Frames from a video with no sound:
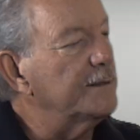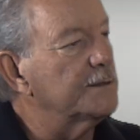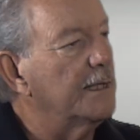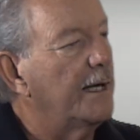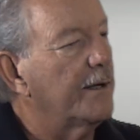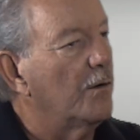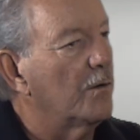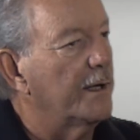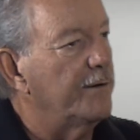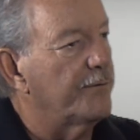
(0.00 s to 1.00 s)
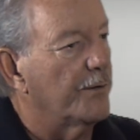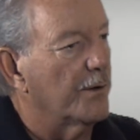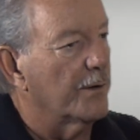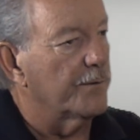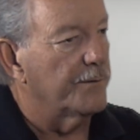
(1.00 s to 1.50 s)
that's not only
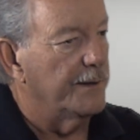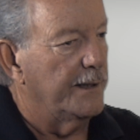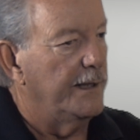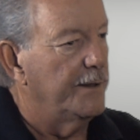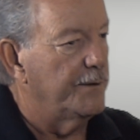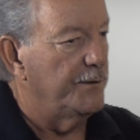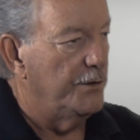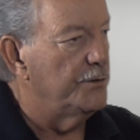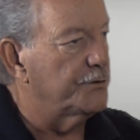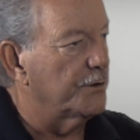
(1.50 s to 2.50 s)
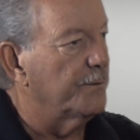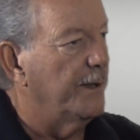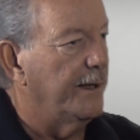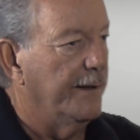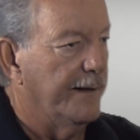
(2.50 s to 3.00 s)
for the end user,
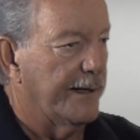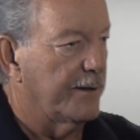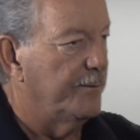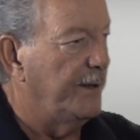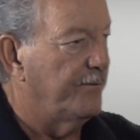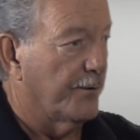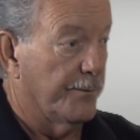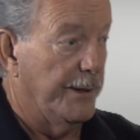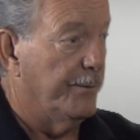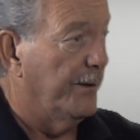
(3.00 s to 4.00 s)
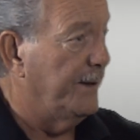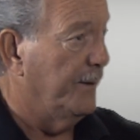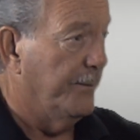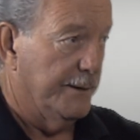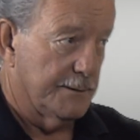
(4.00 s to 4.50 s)
but that could be for people in
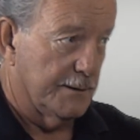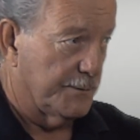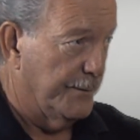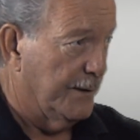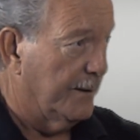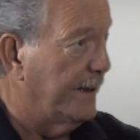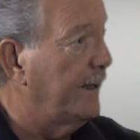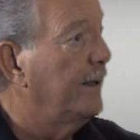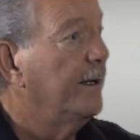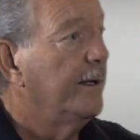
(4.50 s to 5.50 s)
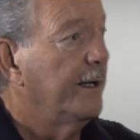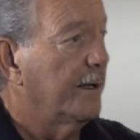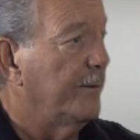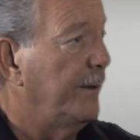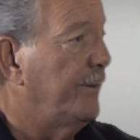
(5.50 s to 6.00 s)
the business building.
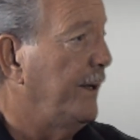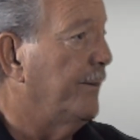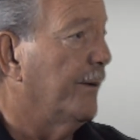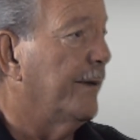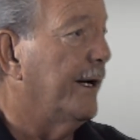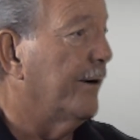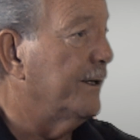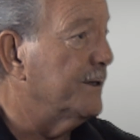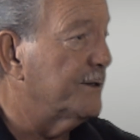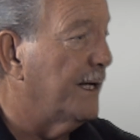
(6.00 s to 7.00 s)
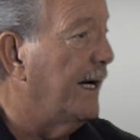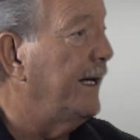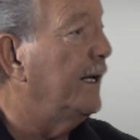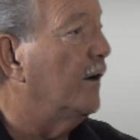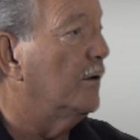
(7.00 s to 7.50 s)
It could be people that are
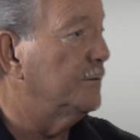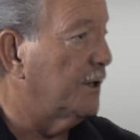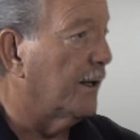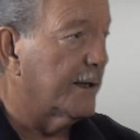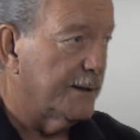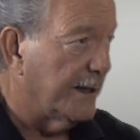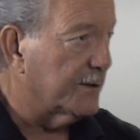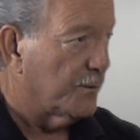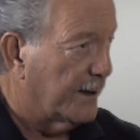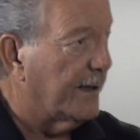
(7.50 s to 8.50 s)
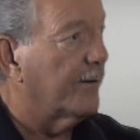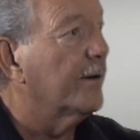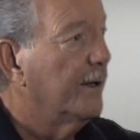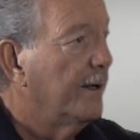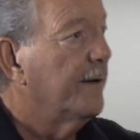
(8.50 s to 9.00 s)
designing homes, architects,
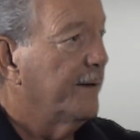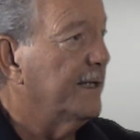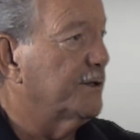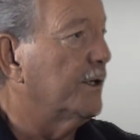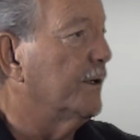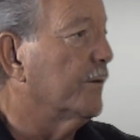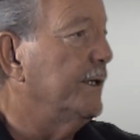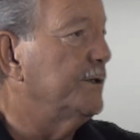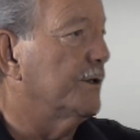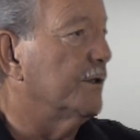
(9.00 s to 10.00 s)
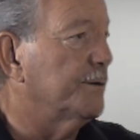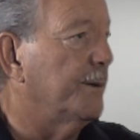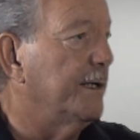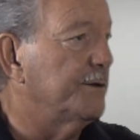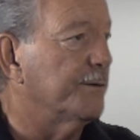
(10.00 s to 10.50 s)
whatever. That's a good resource
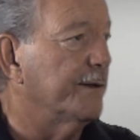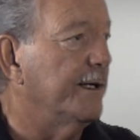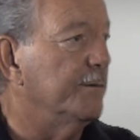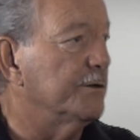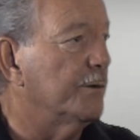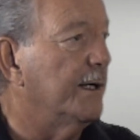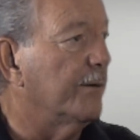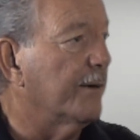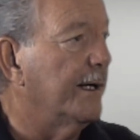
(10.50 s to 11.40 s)
place for them as well,